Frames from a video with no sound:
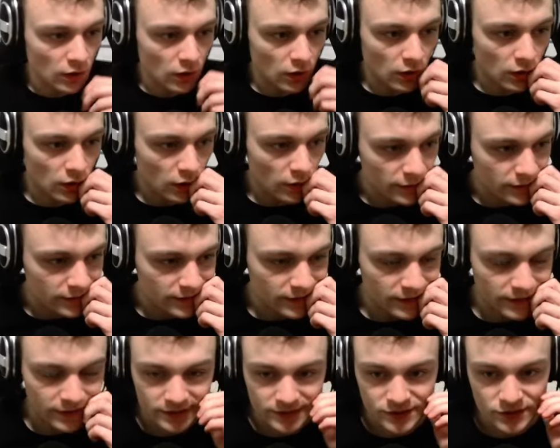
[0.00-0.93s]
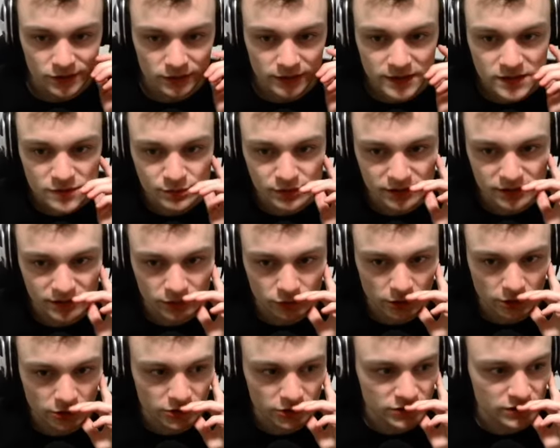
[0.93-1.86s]
Okay, so let's build the
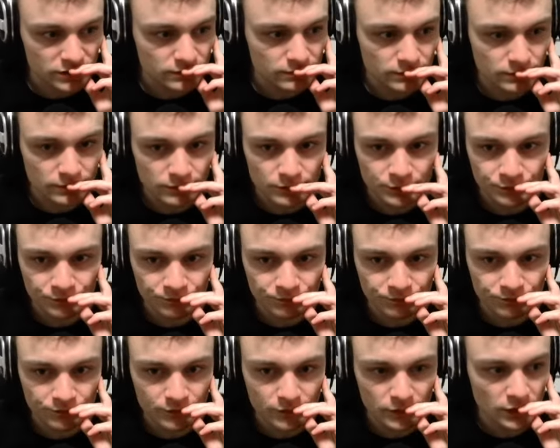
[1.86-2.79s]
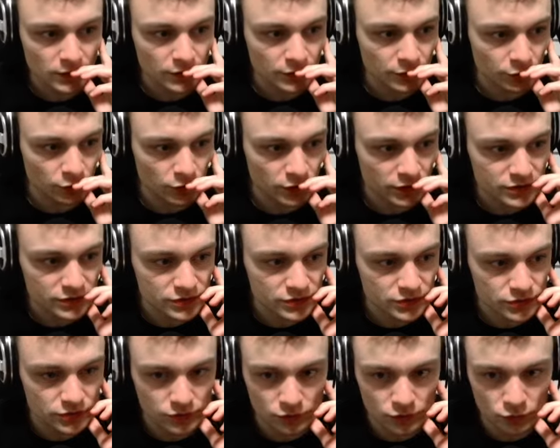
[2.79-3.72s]
rocket. 1,
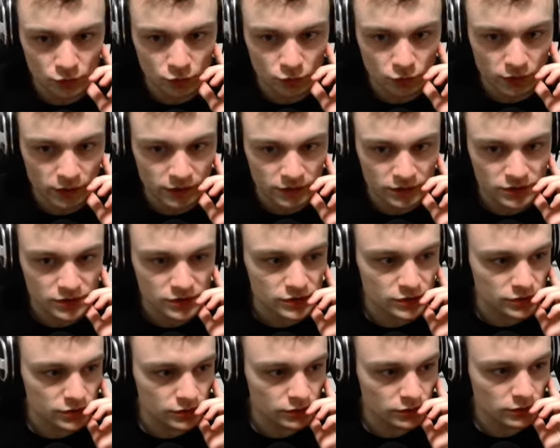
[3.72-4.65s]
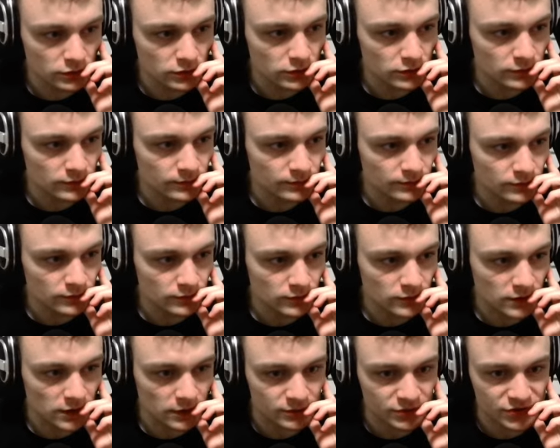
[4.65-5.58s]
2, 1, 2.
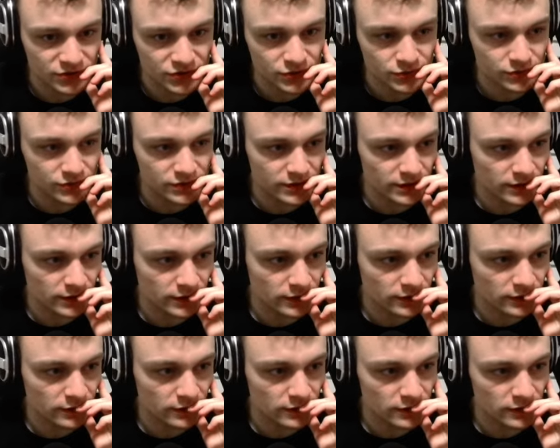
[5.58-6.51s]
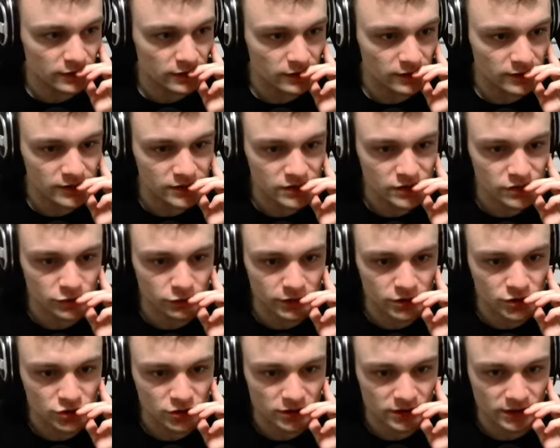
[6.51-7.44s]
I'm just using this
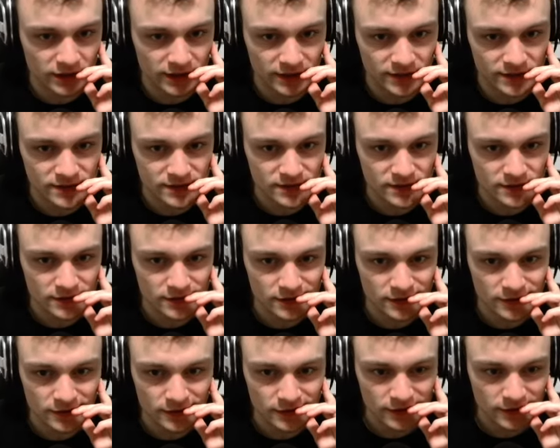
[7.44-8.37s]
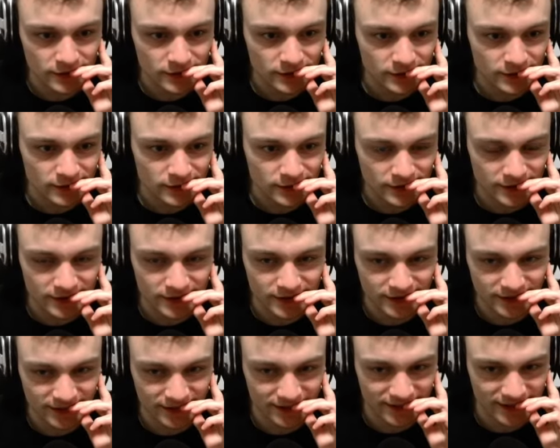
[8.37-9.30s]
screenshot as
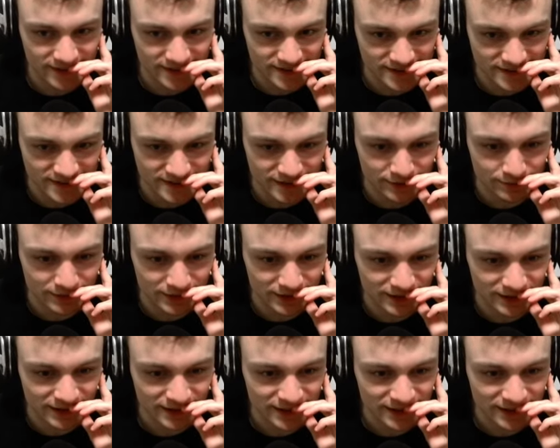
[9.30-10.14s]
as a sample.